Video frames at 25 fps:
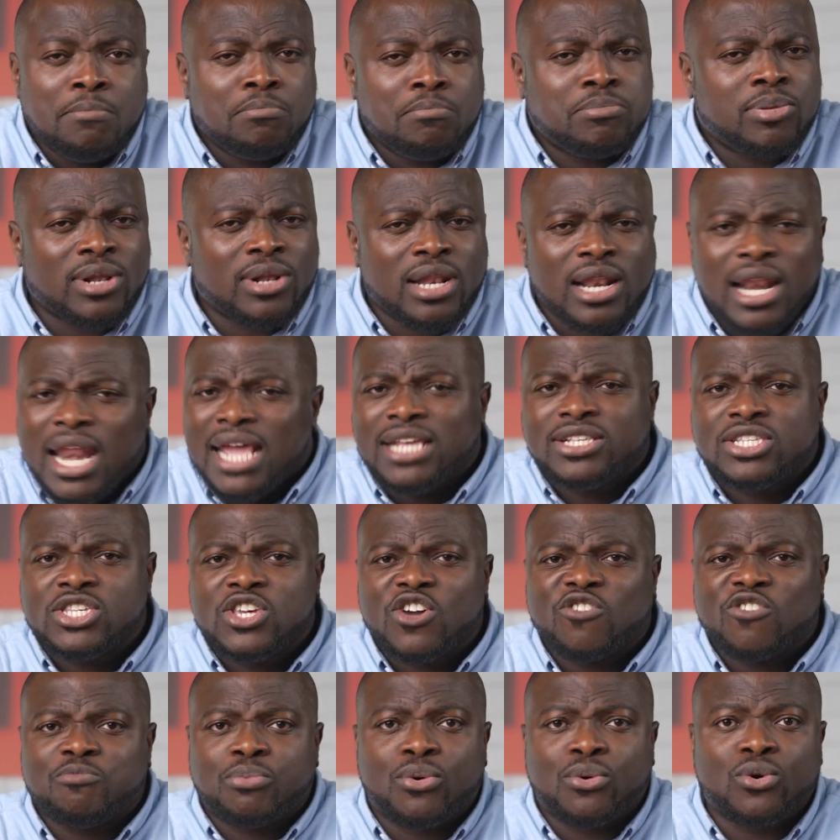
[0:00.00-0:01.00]
plenty
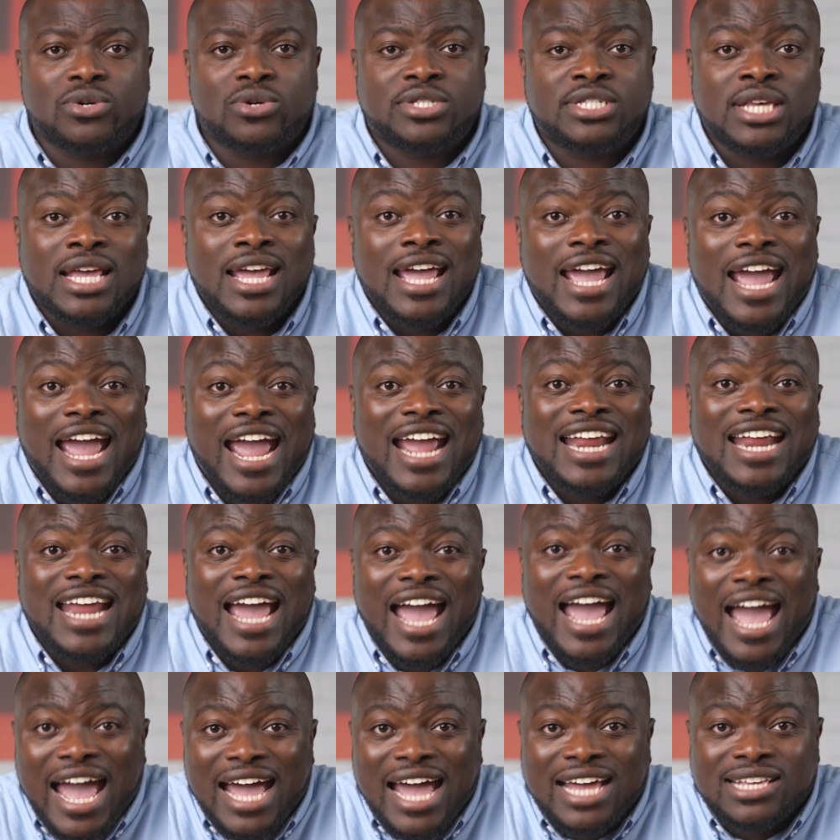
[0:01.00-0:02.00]
of ports, and
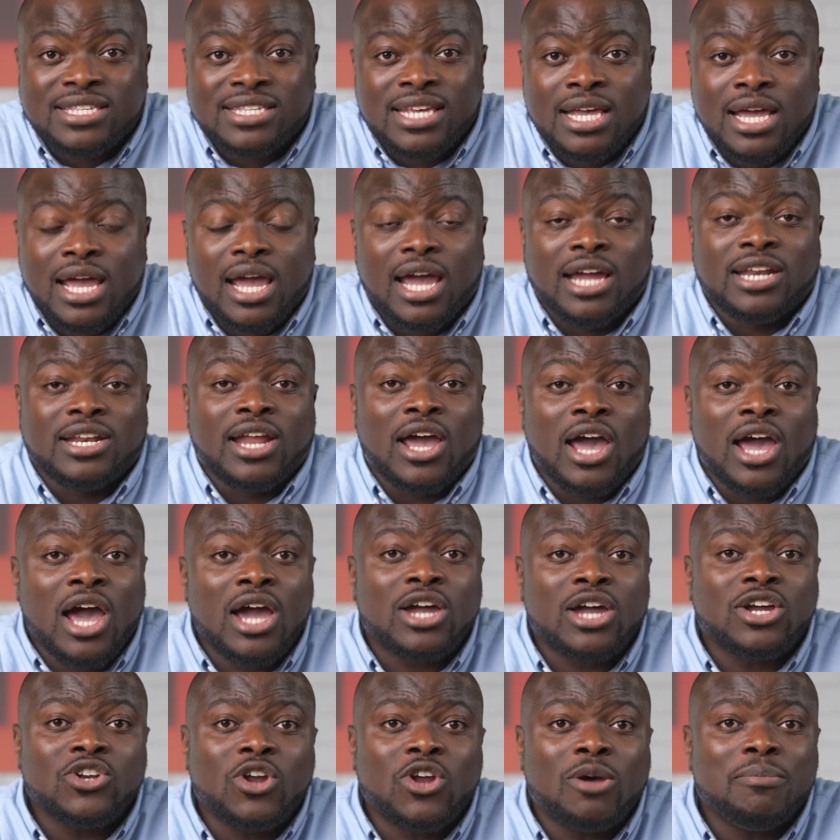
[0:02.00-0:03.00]
has an
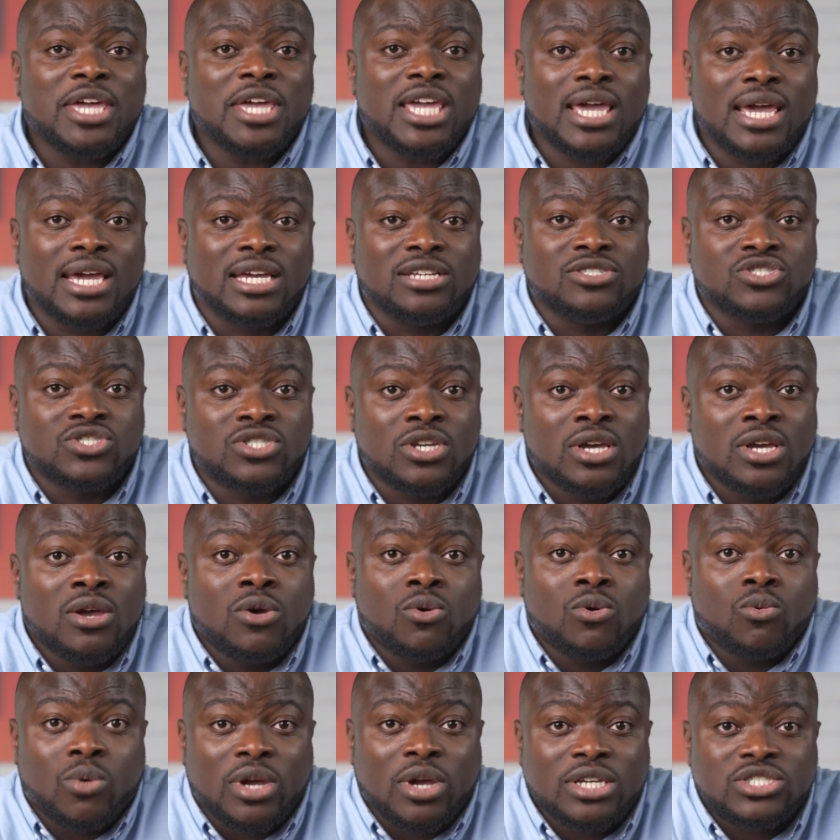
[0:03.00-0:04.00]
ergonomic hinge
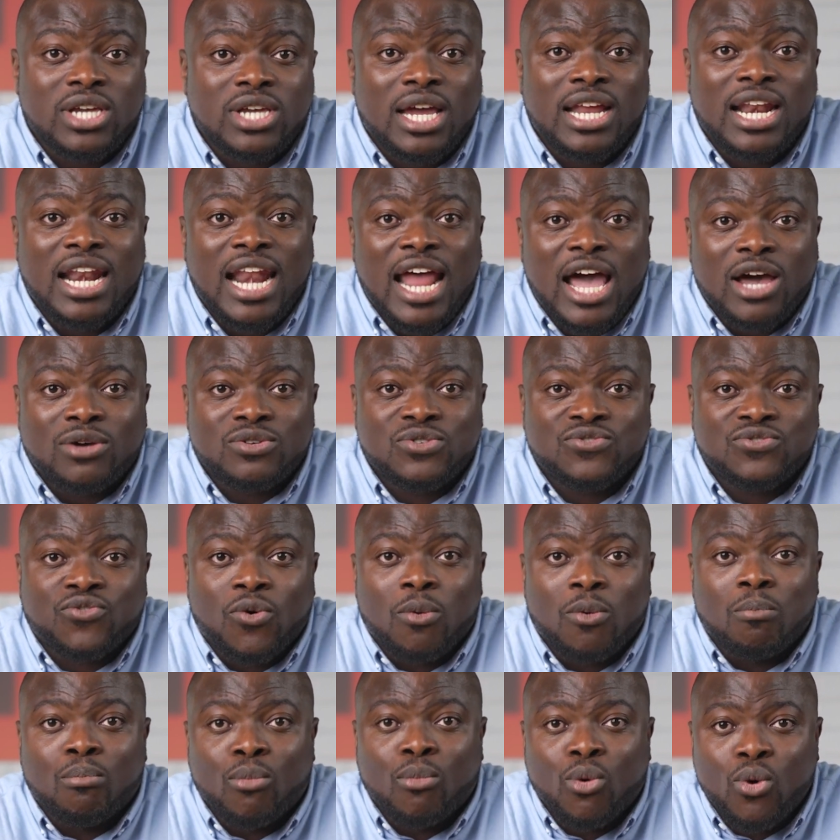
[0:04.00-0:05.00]
which allows for
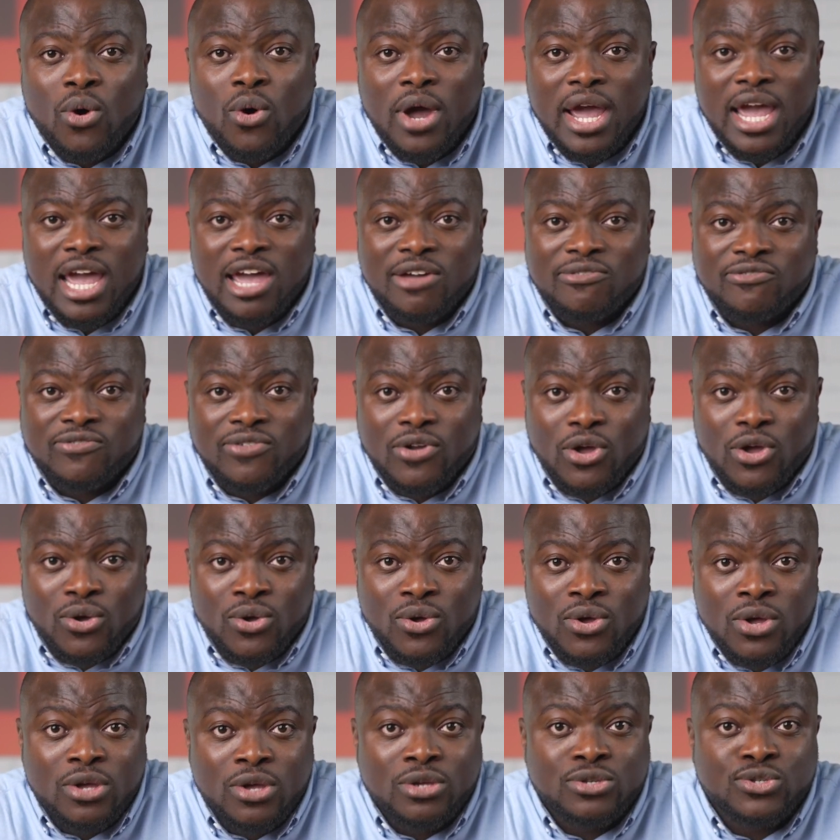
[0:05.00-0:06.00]
more airflow
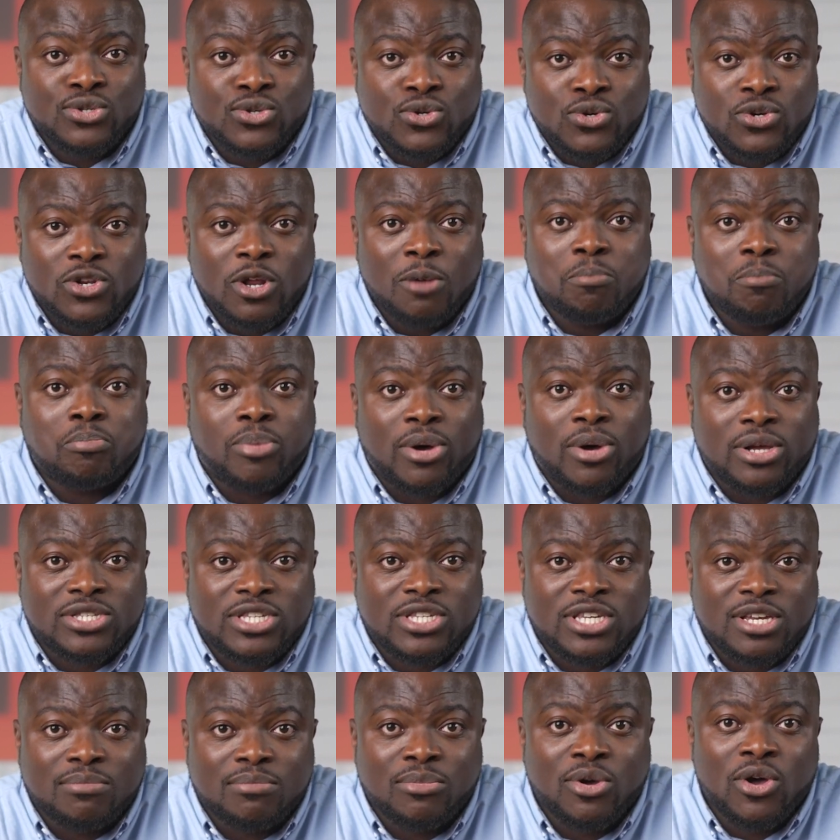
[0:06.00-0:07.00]
to the
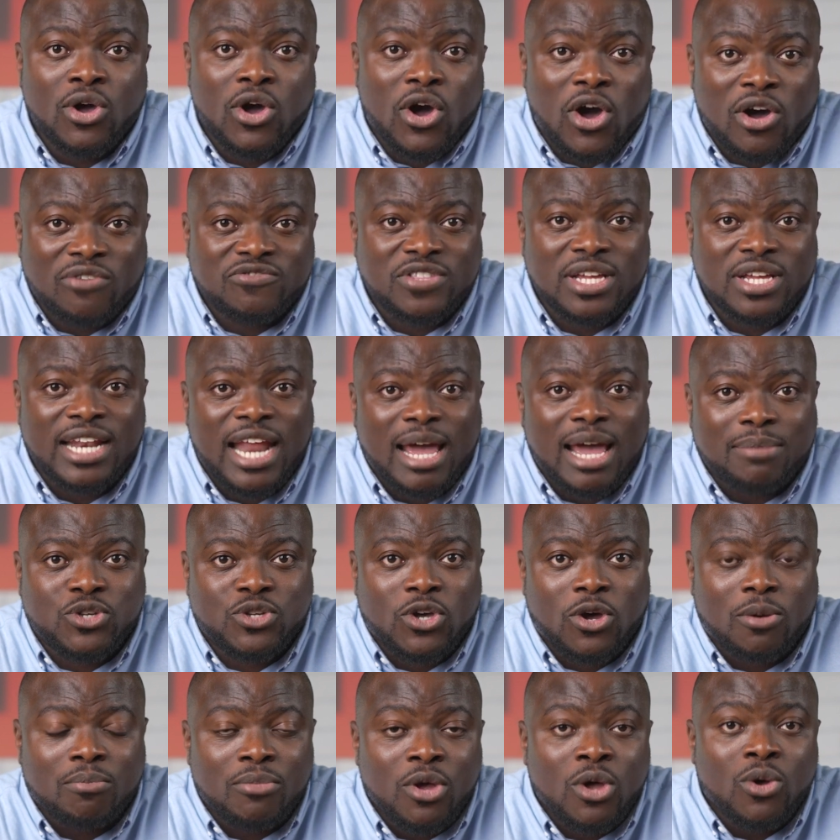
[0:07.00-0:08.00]
bottom of the
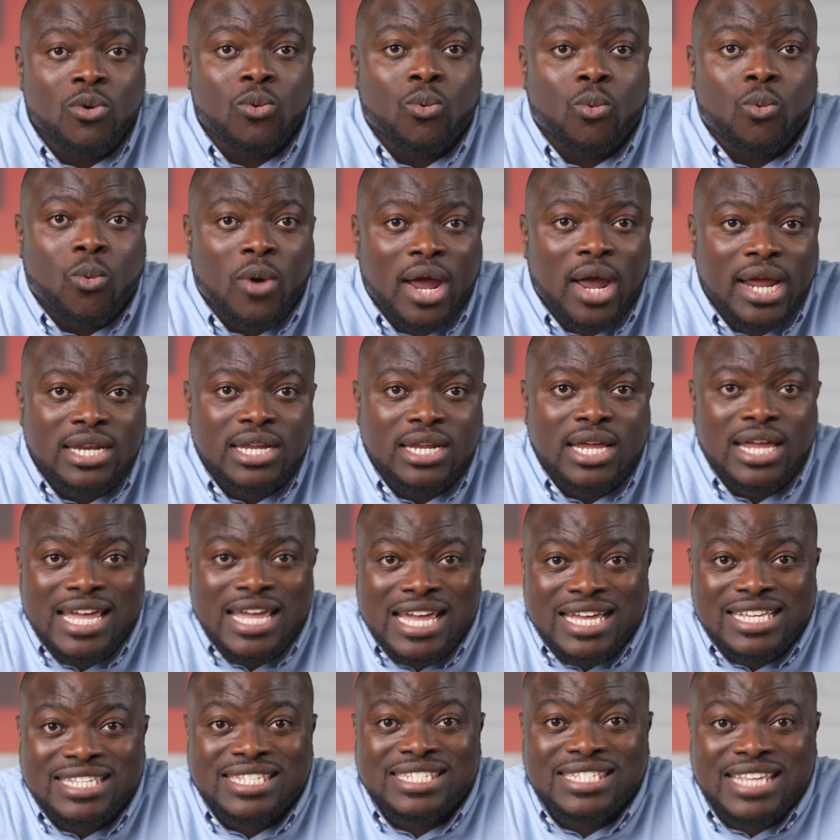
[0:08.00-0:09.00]
laptop when
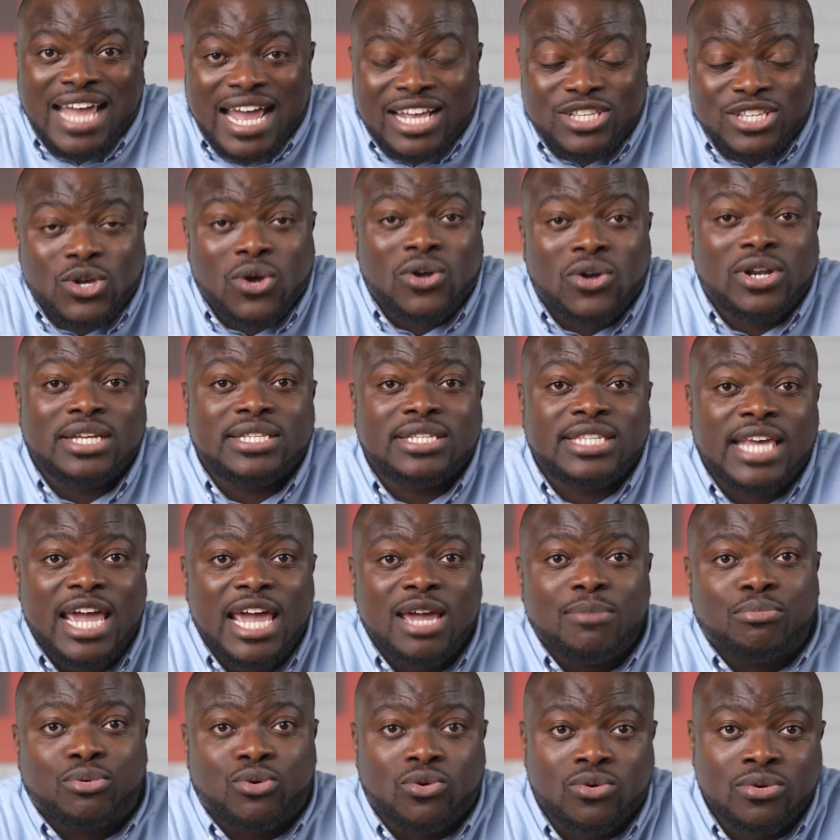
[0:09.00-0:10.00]
it sat on a
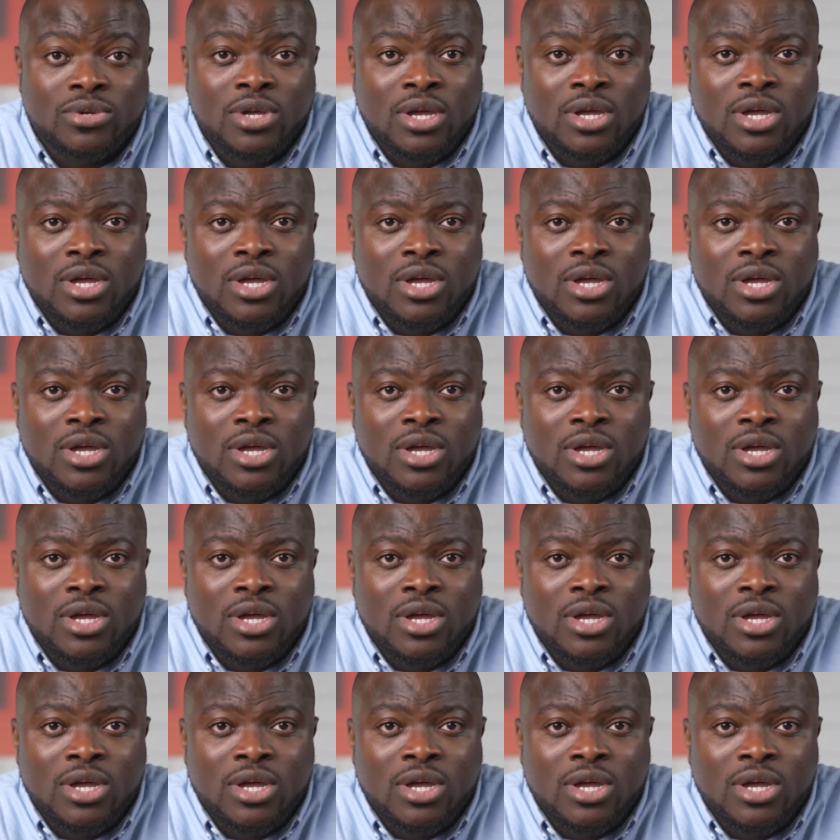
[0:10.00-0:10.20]
table.